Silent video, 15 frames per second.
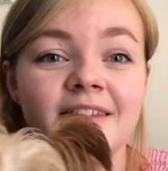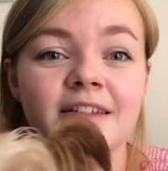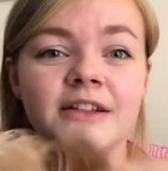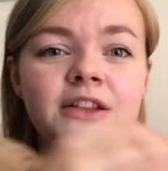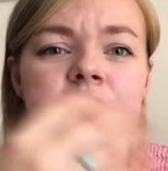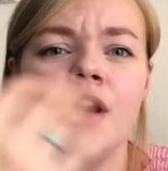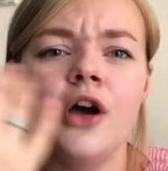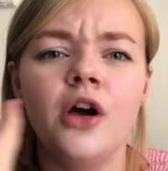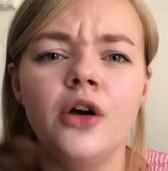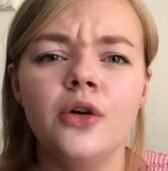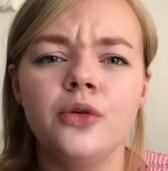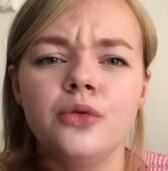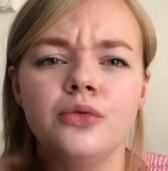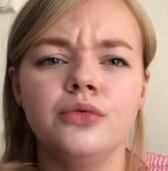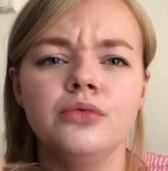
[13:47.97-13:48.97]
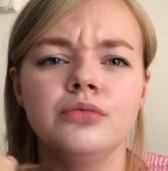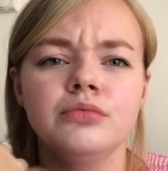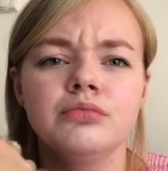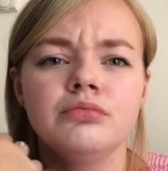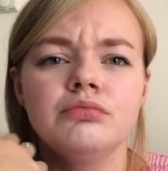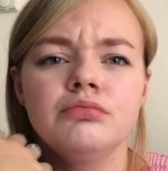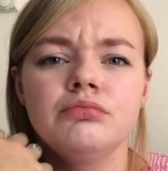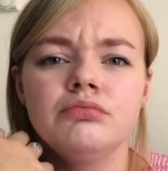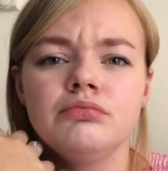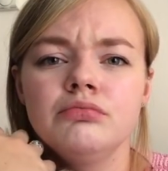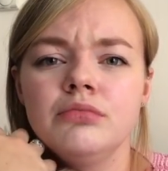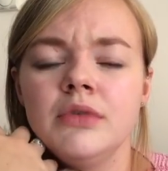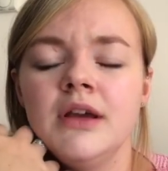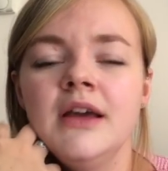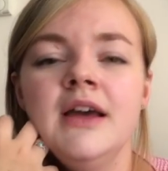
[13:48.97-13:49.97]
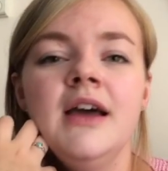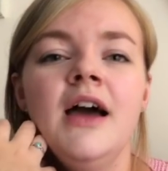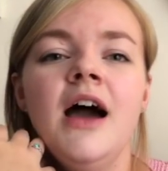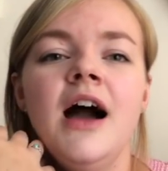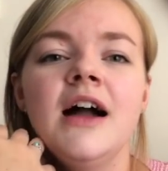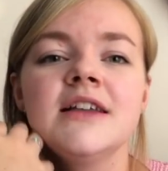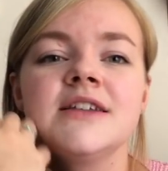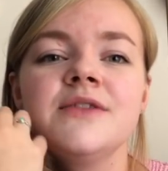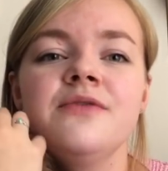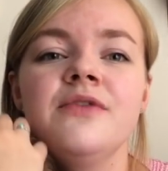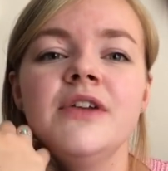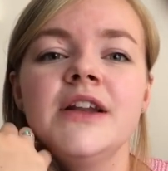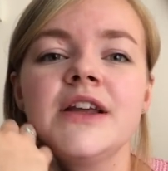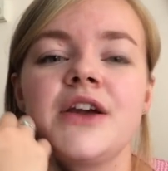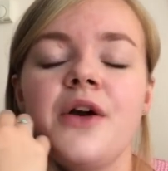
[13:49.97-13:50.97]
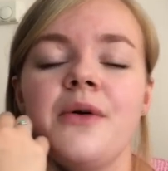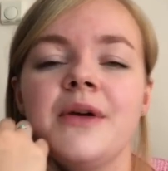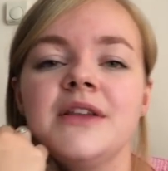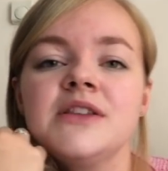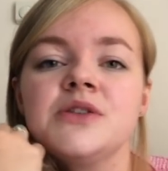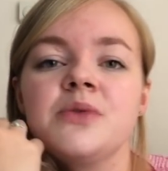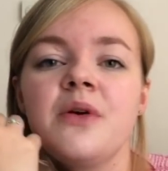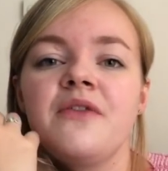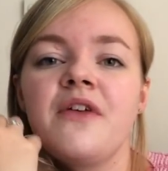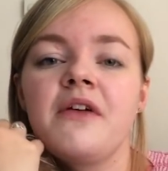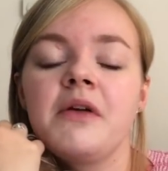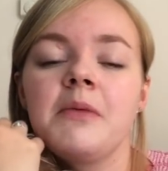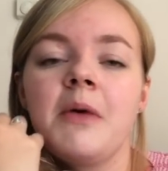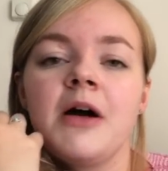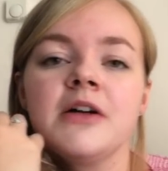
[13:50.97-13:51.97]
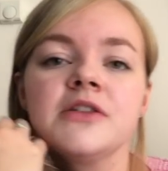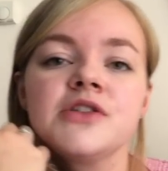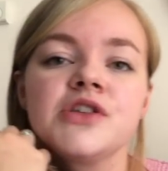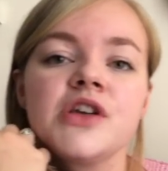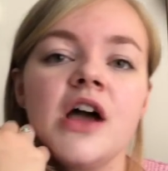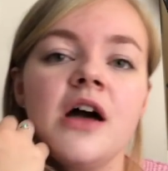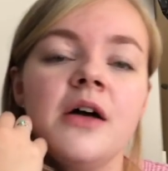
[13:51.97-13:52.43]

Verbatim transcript: No. I didn't really go into it very much,